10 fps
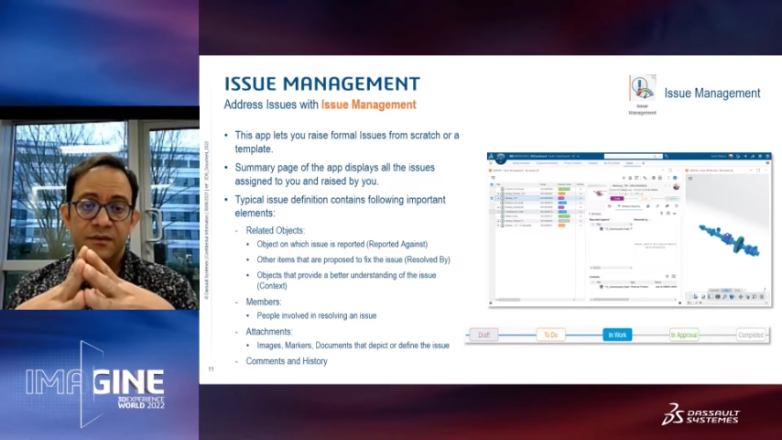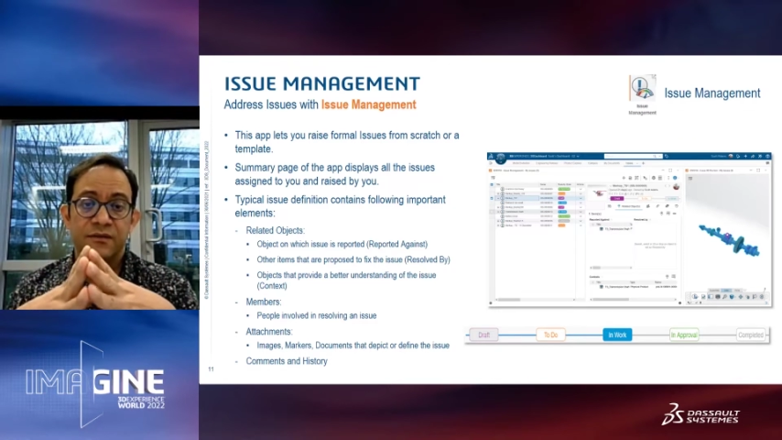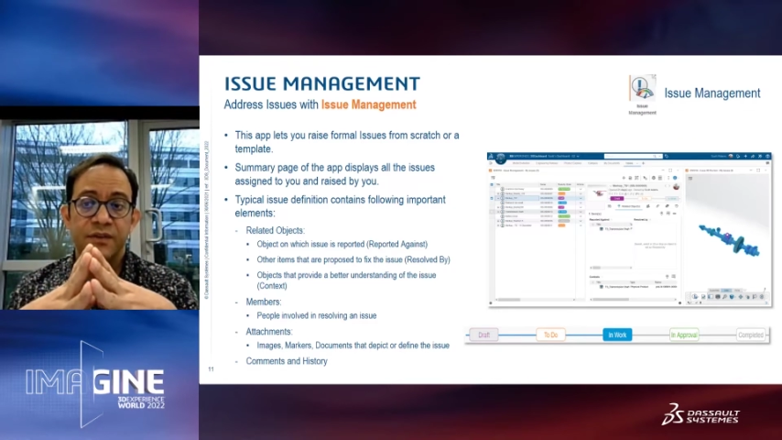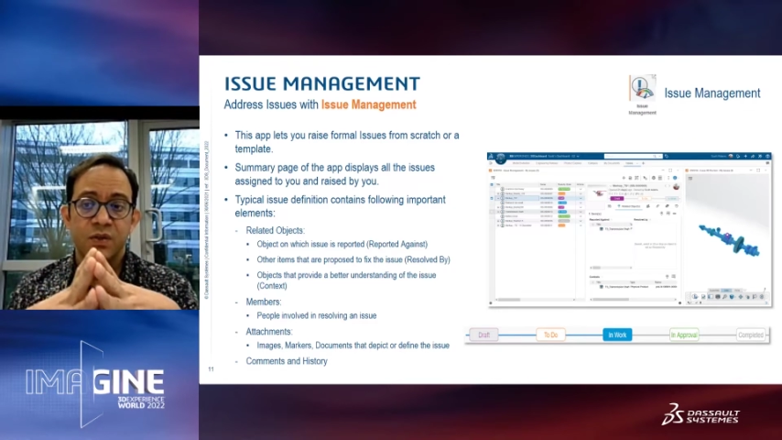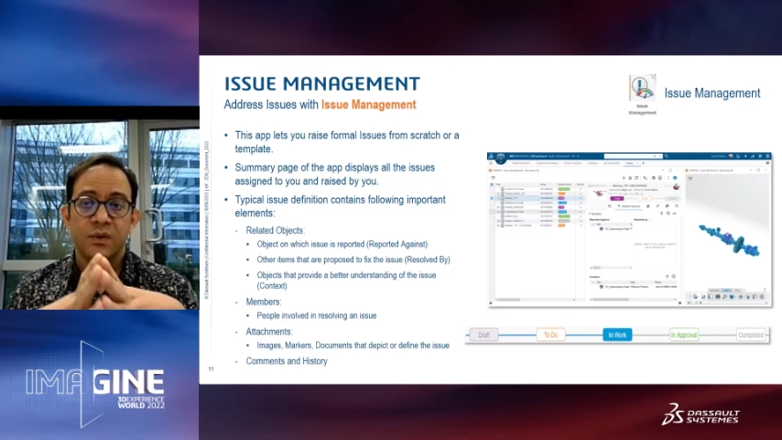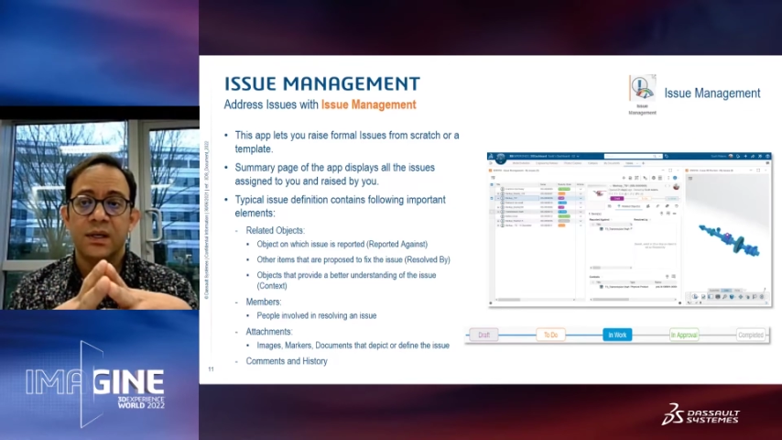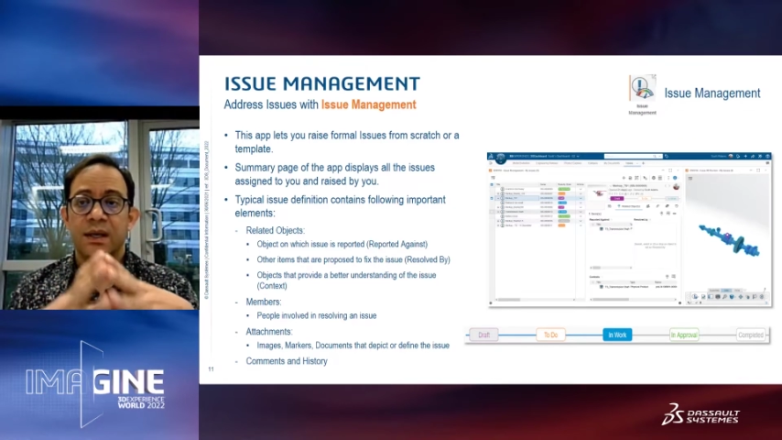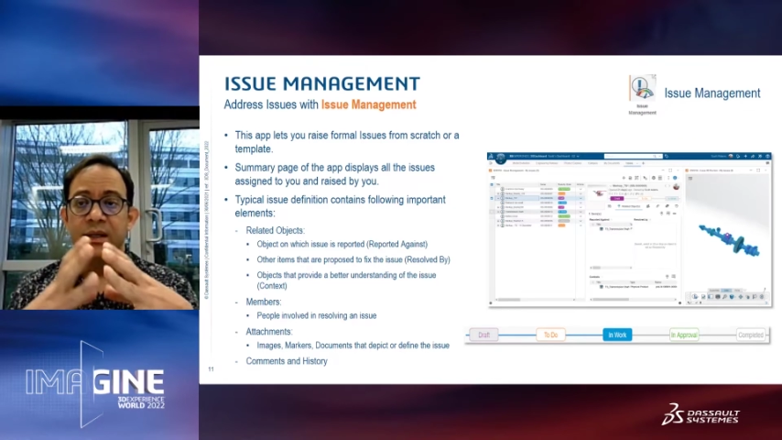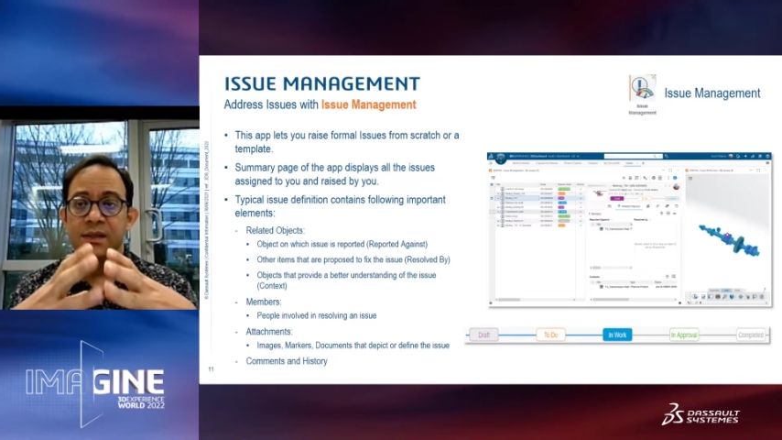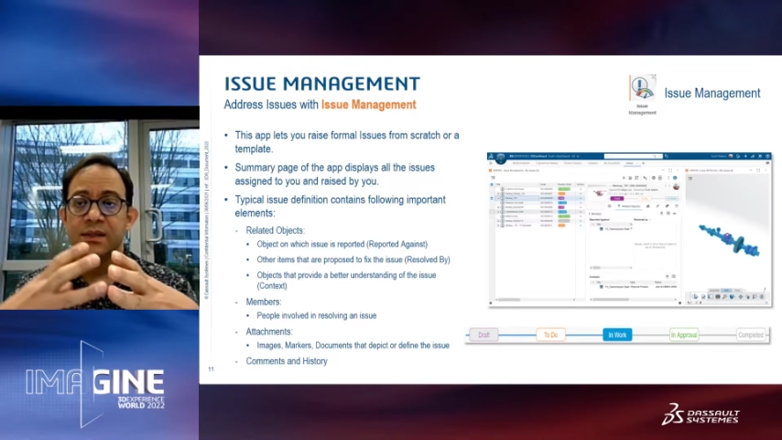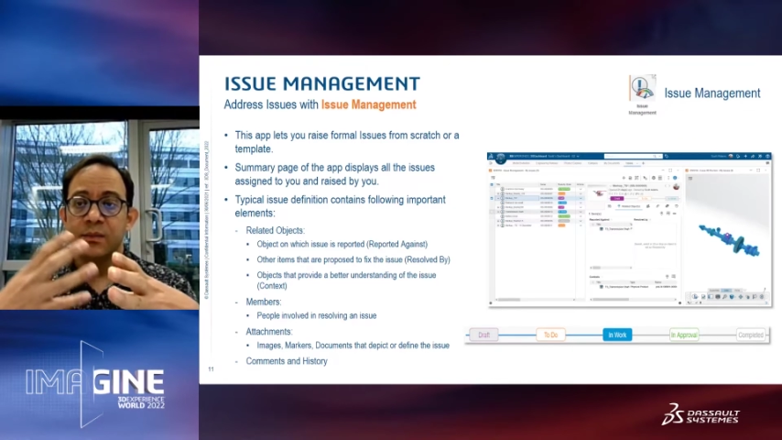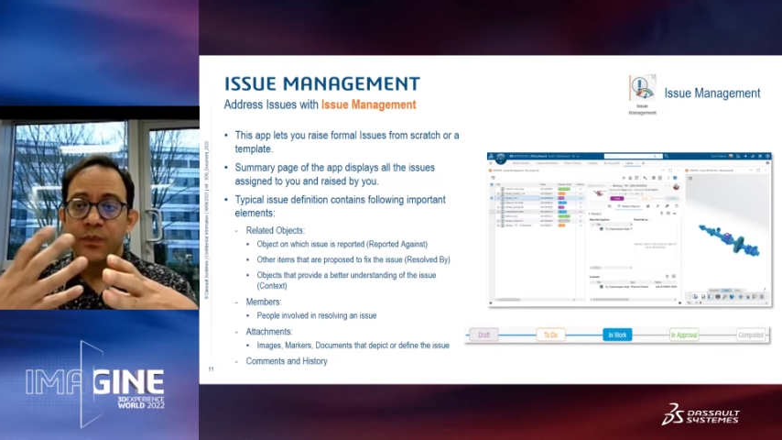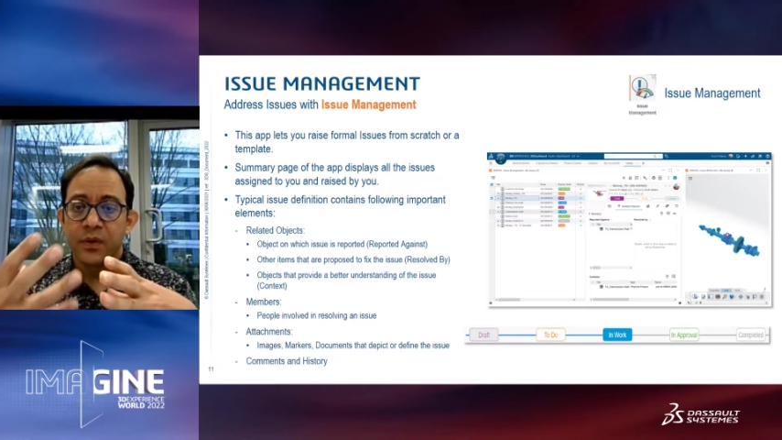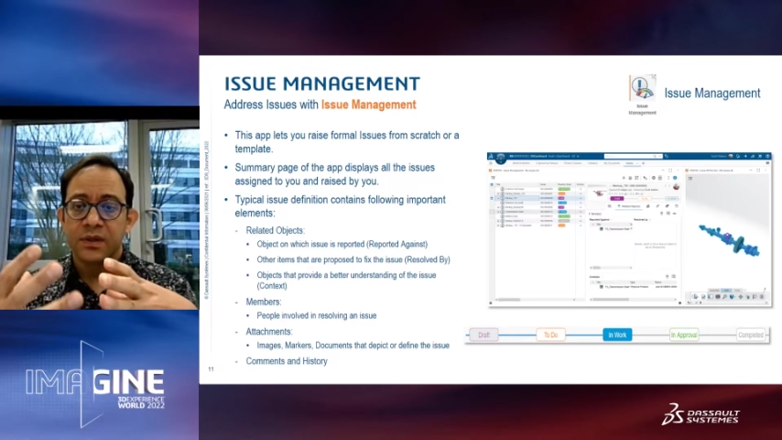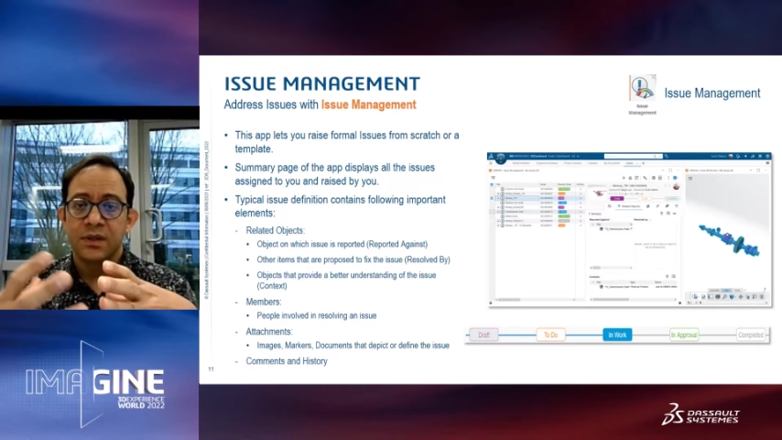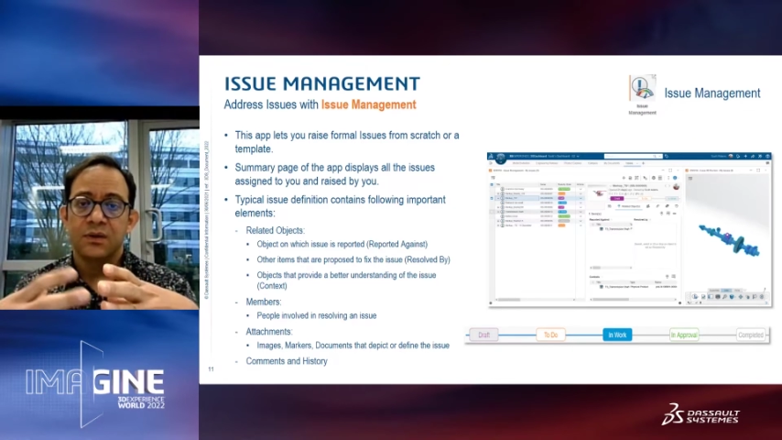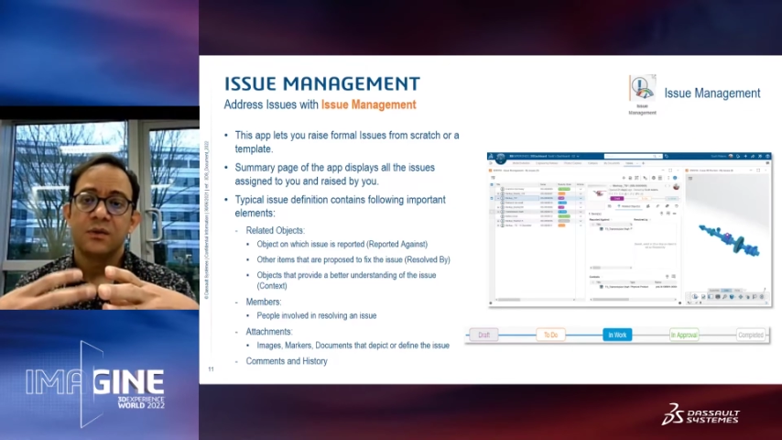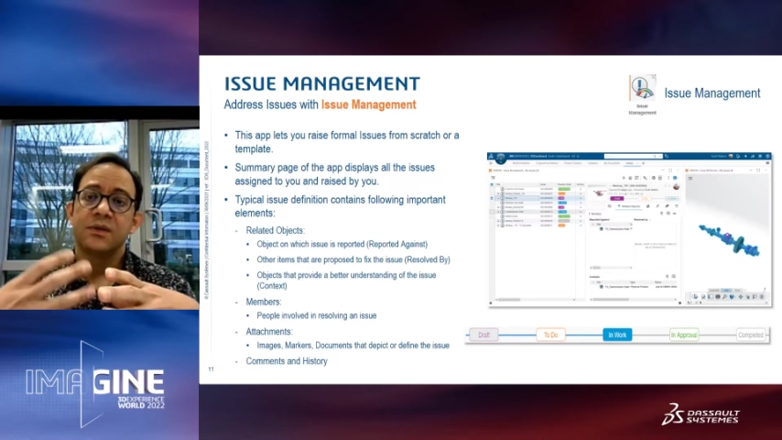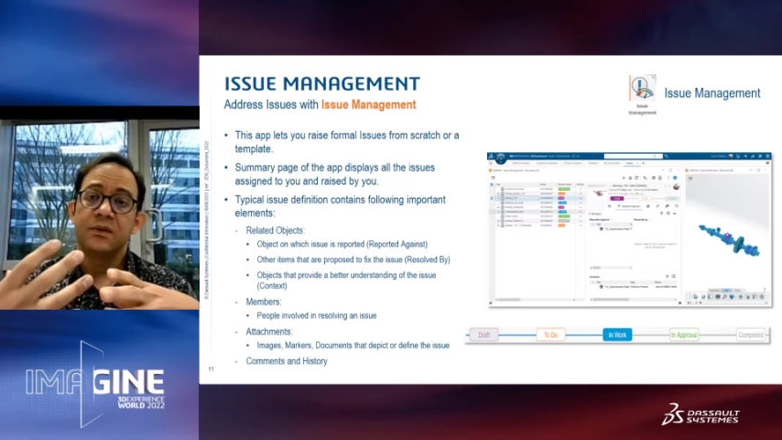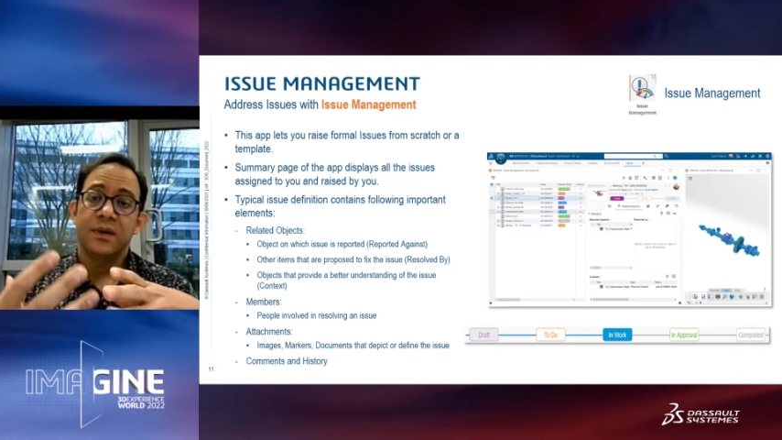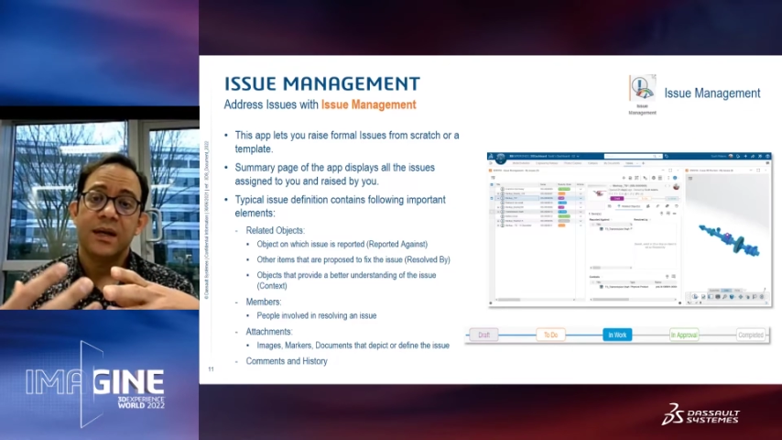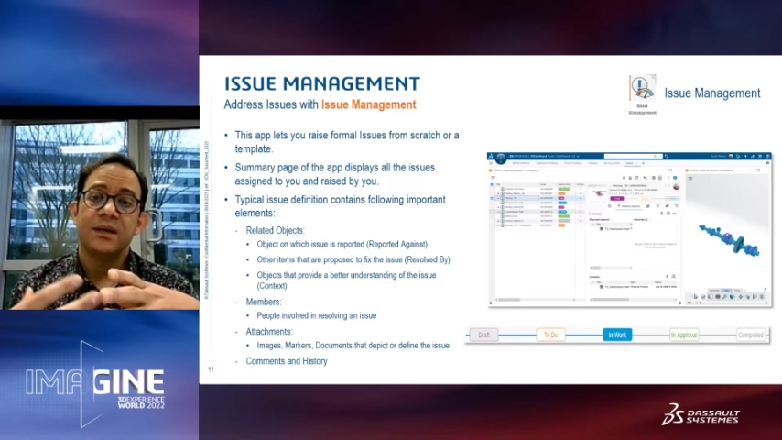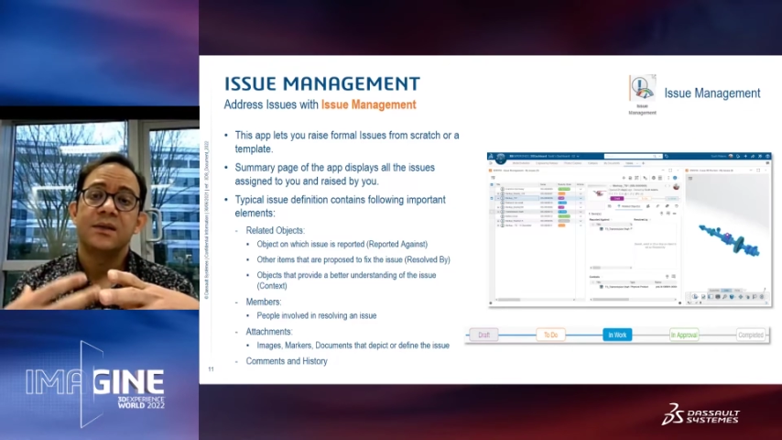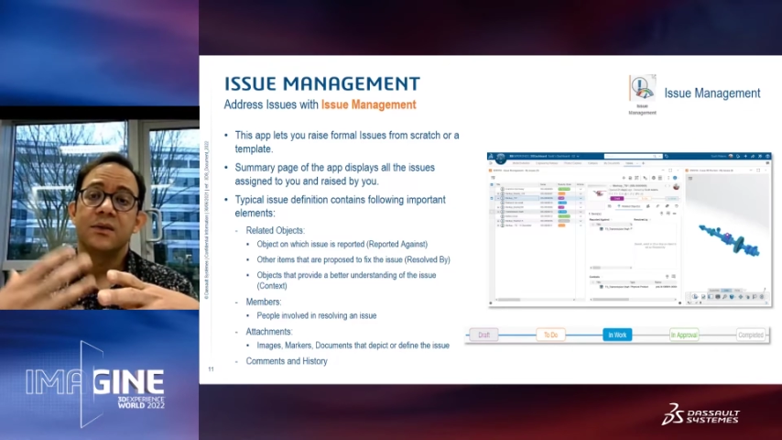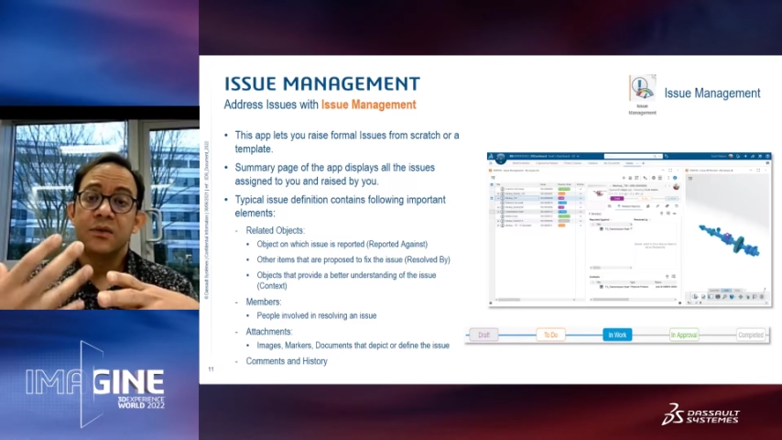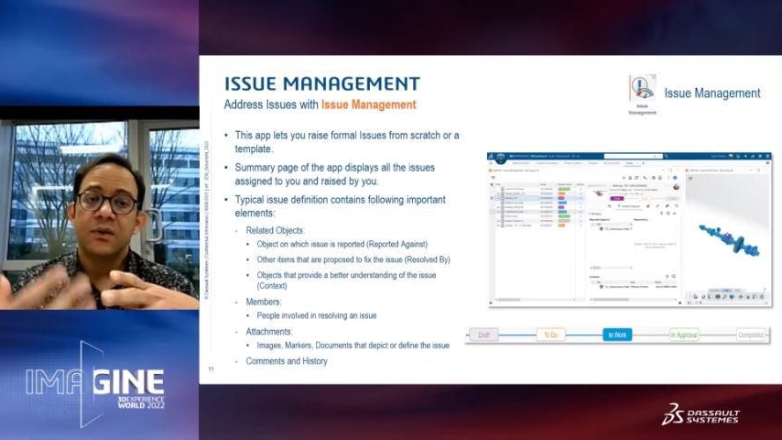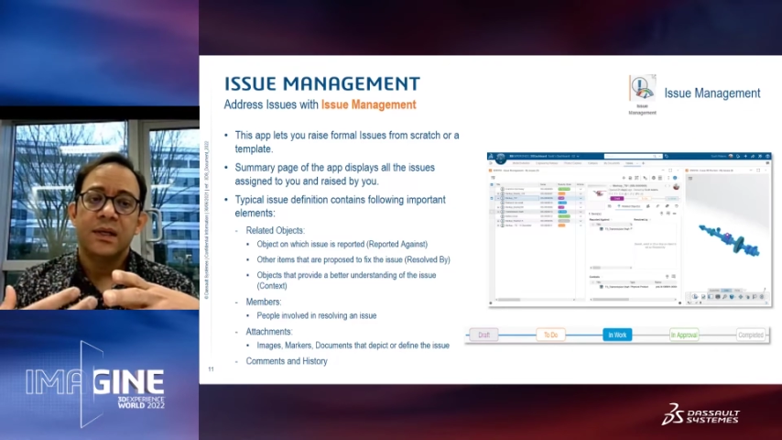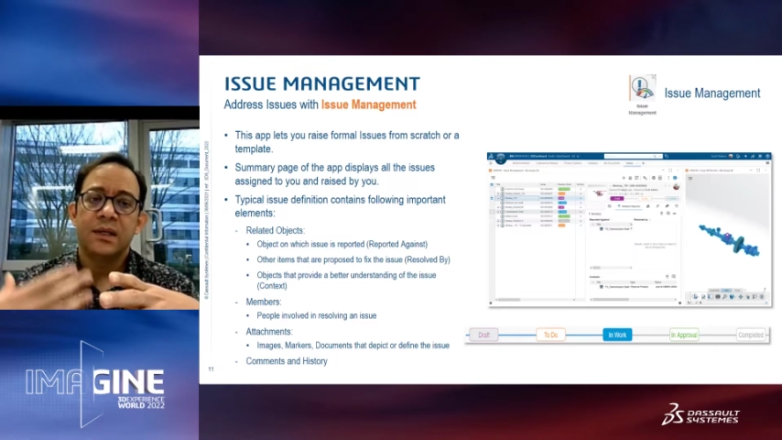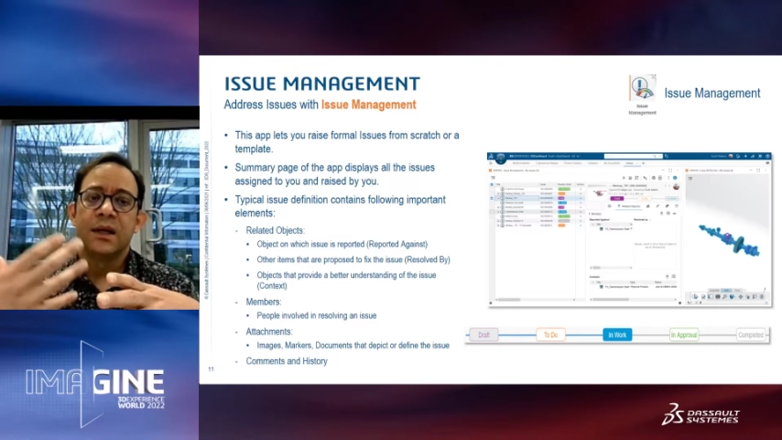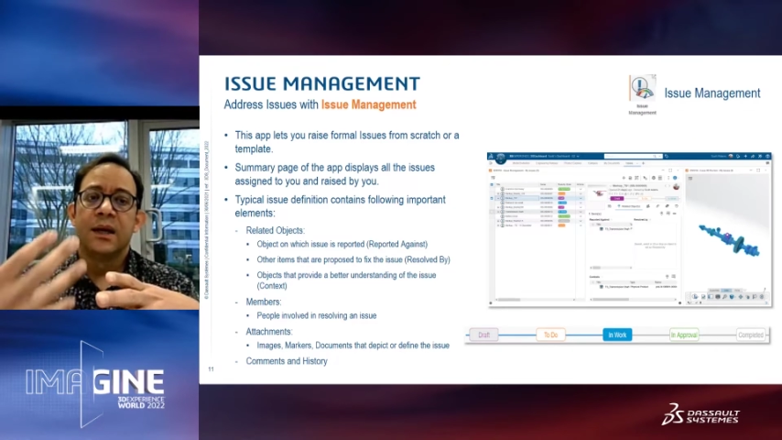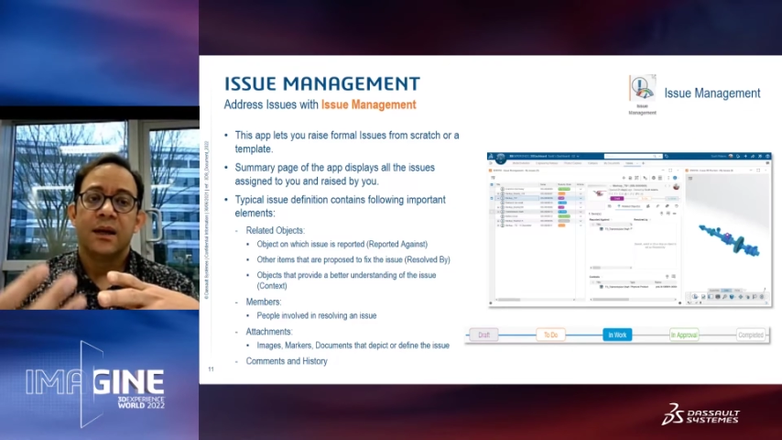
visual, and it's important also to add it so you can